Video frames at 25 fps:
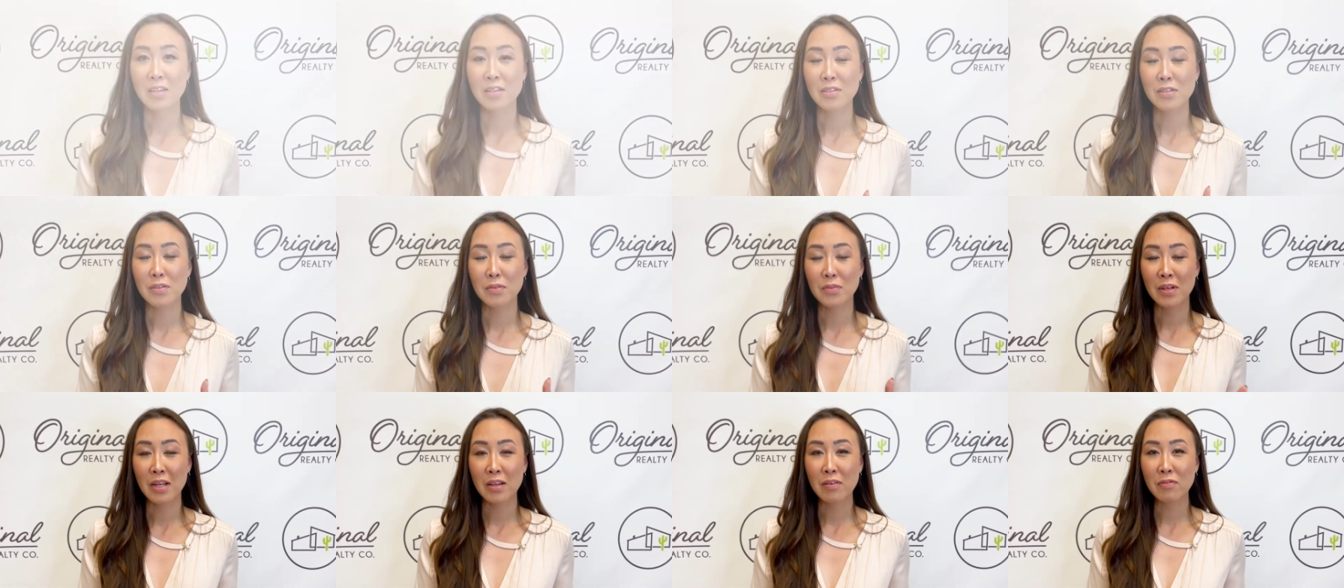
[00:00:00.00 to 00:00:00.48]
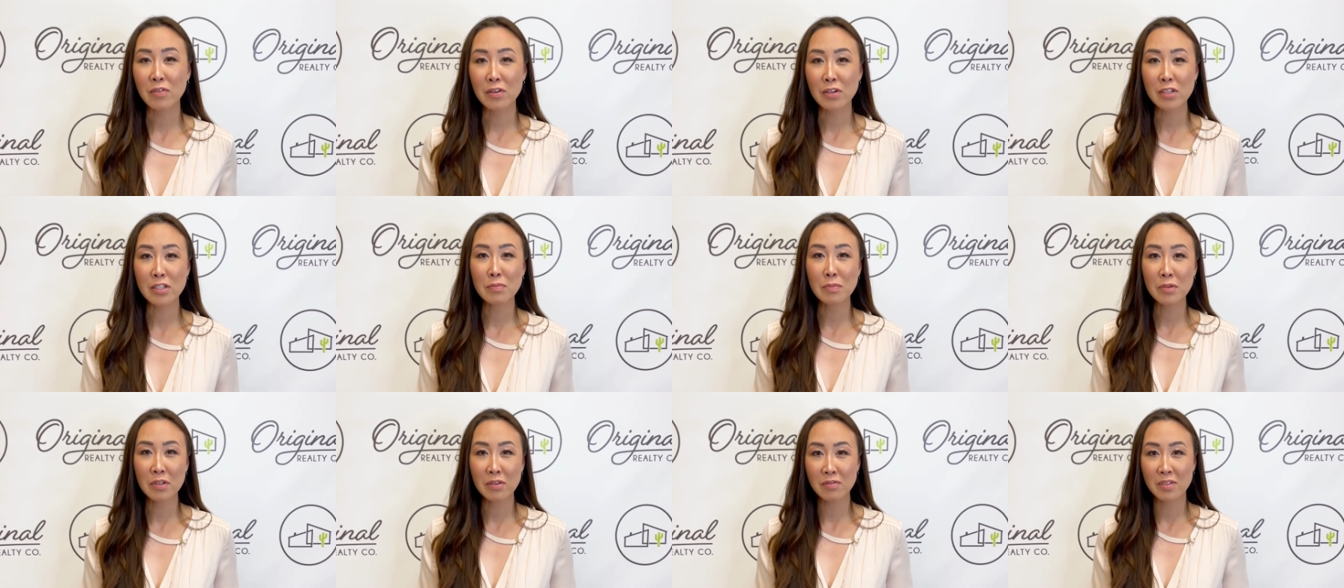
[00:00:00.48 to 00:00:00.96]
So when I
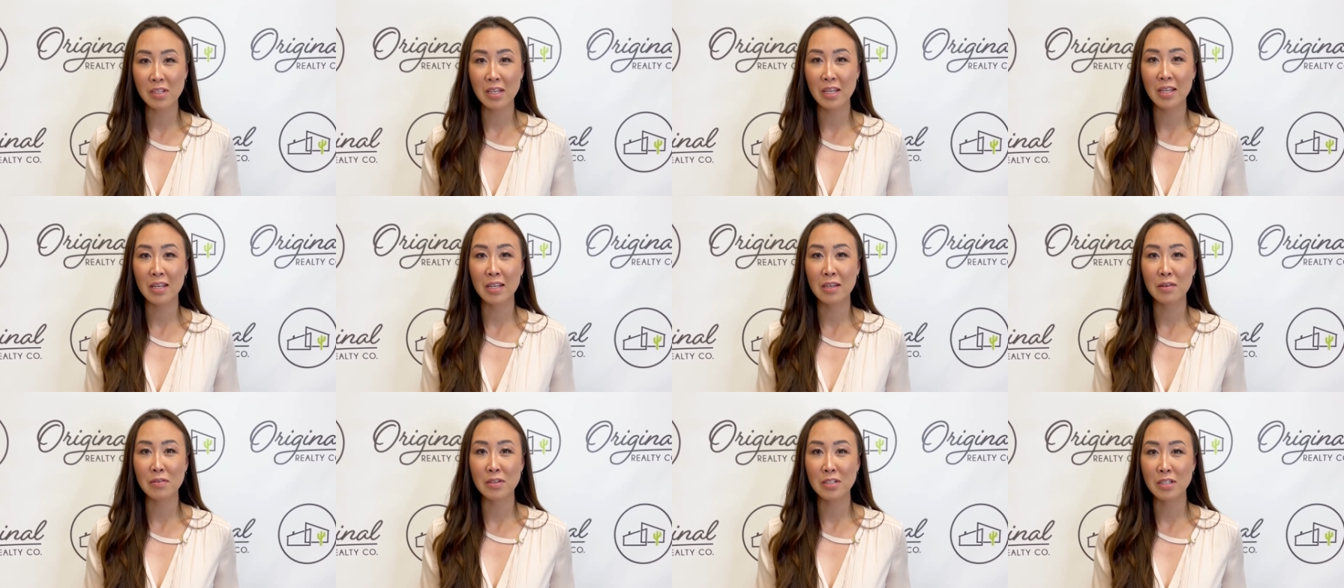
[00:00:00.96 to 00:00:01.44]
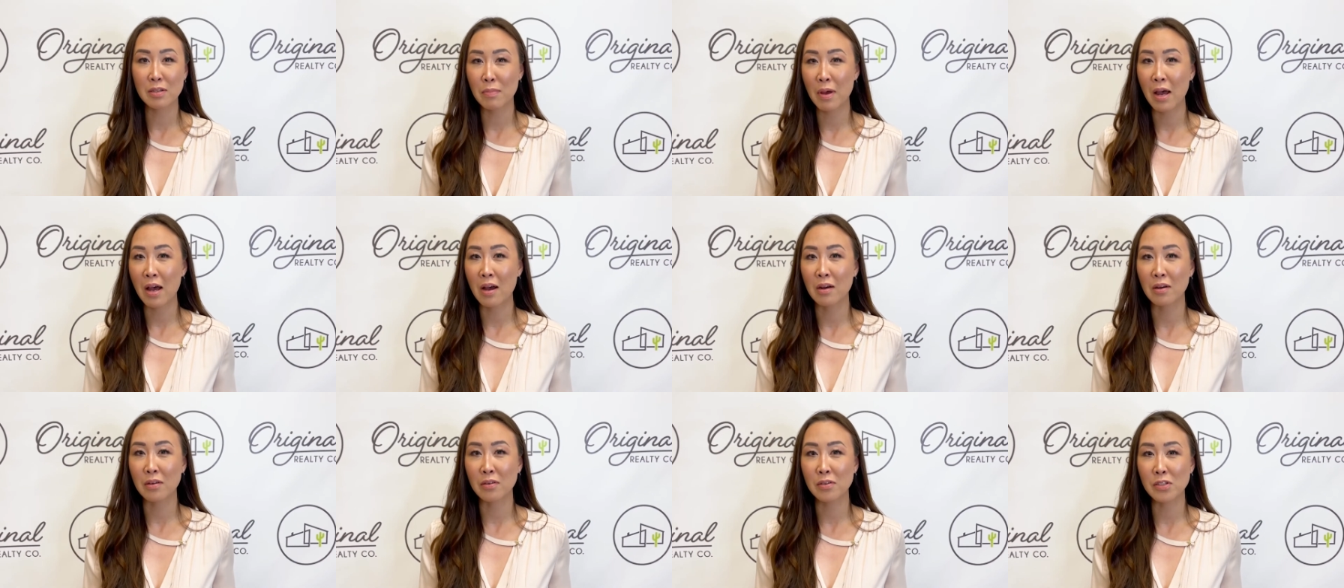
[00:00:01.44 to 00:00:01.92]
first moved in, it was
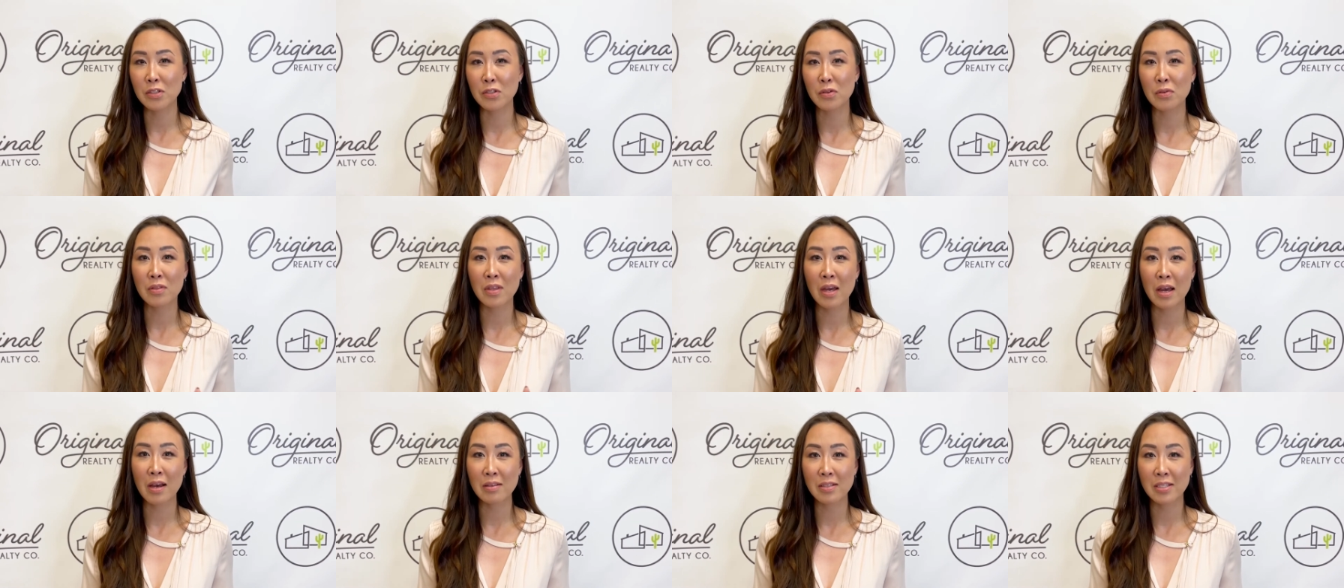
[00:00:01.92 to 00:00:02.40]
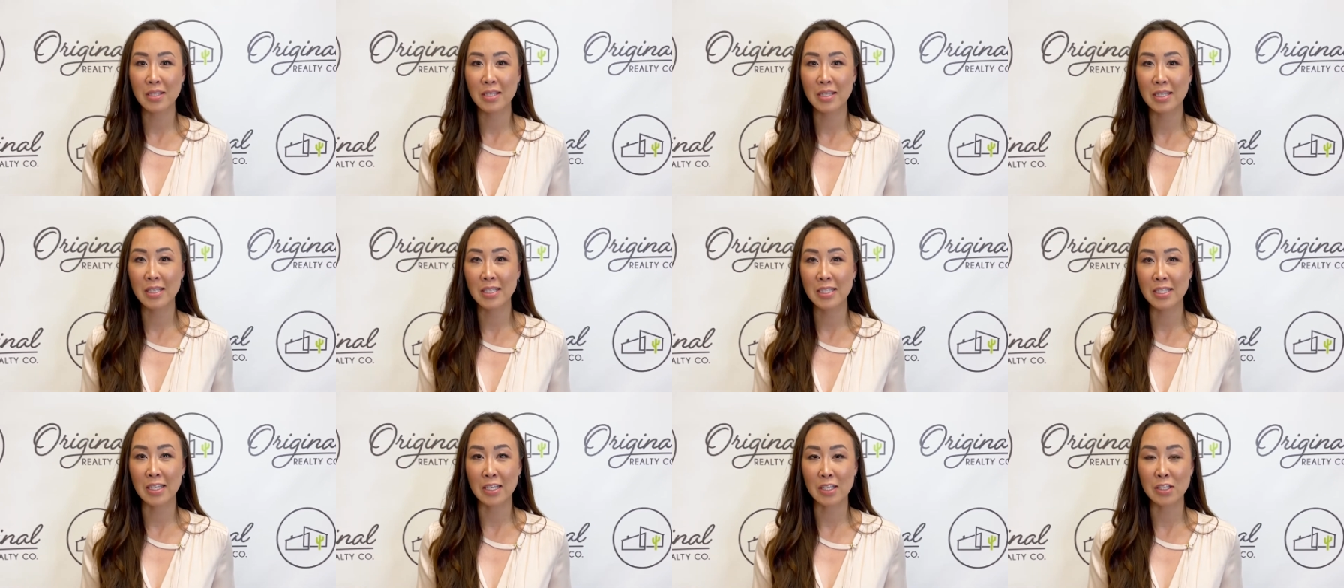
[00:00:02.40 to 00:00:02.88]
about
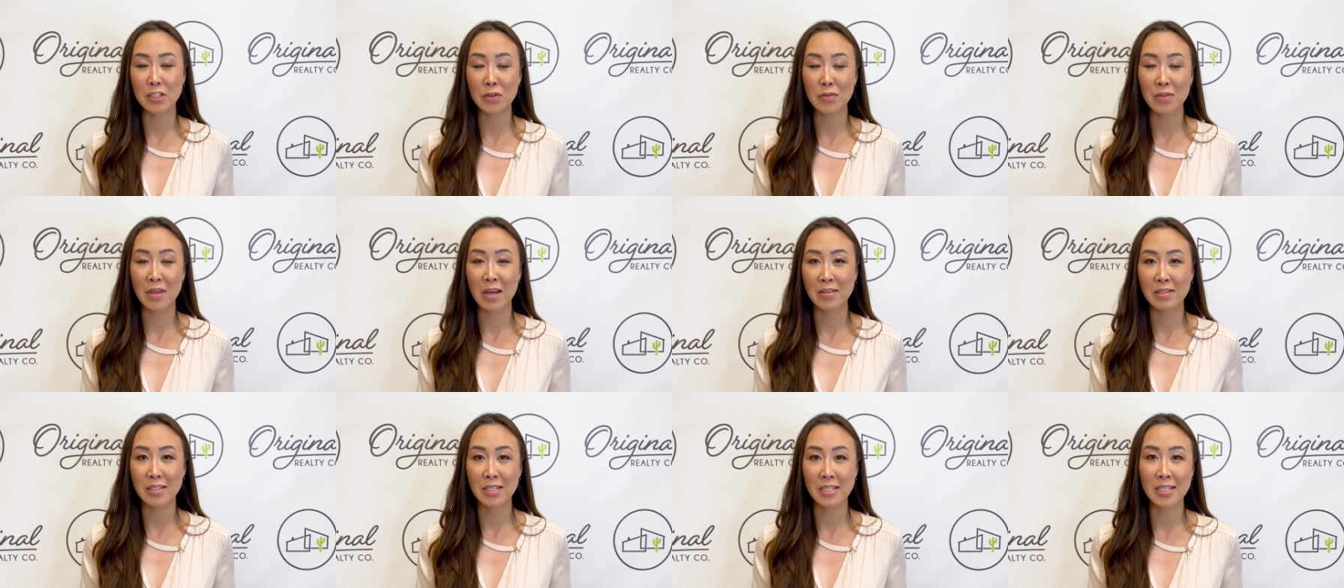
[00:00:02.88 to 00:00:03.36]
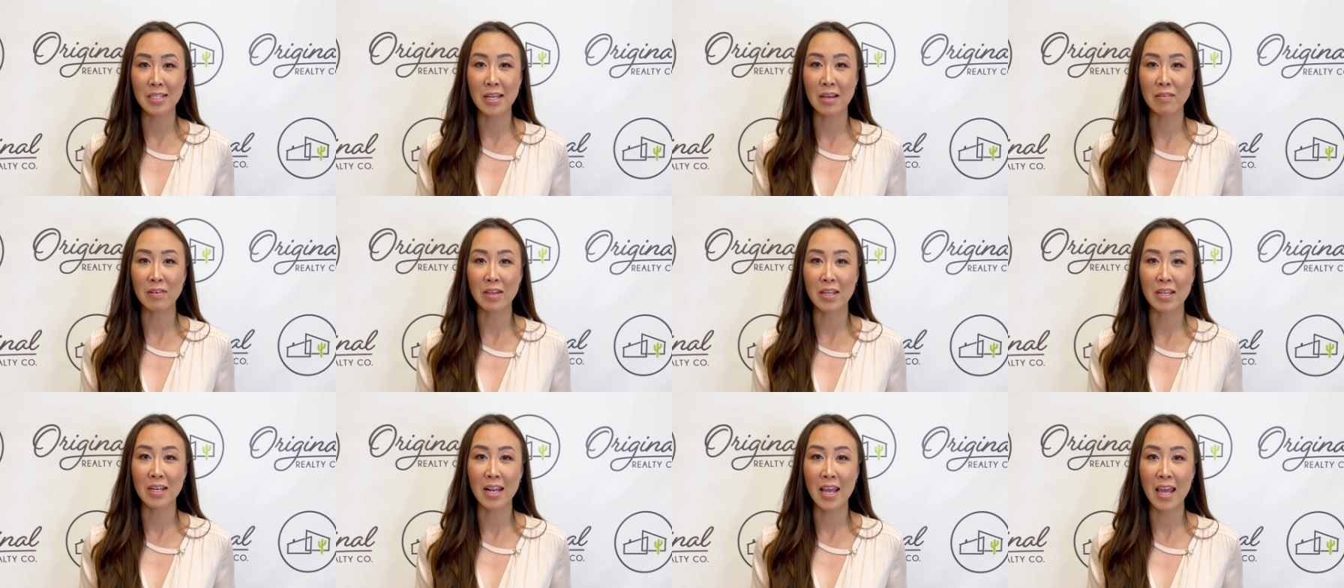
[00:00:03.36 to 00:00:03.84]
2006,
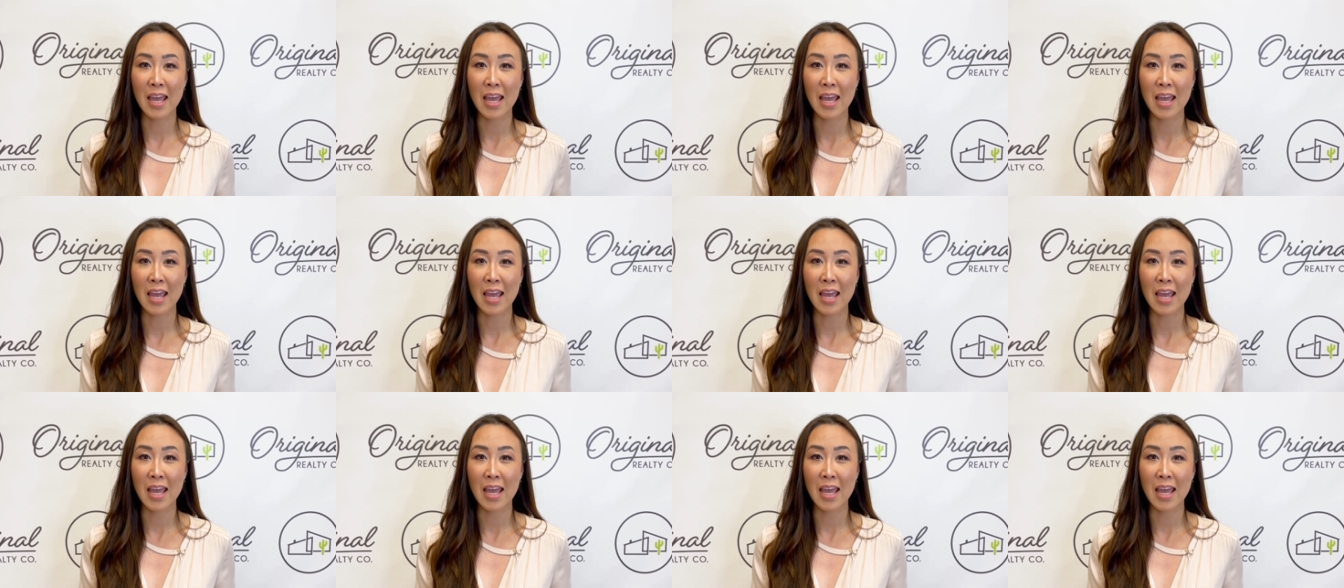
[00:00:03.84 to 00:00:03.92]
2007,